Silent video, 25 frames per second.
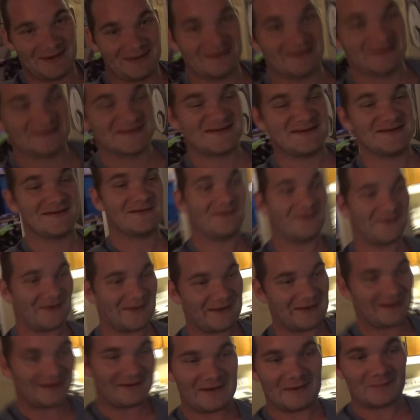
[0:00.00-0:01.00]
and I still
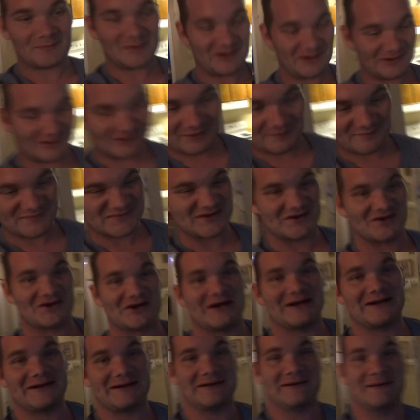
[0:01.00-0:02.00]
can't. I'm like, I'm so
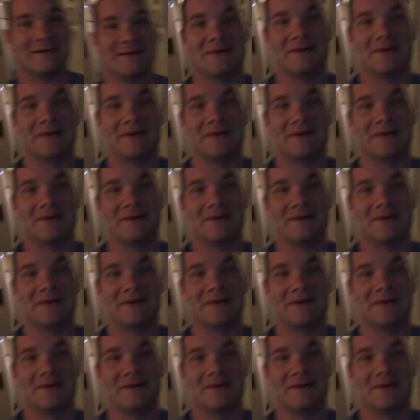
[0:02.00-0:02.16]
ready.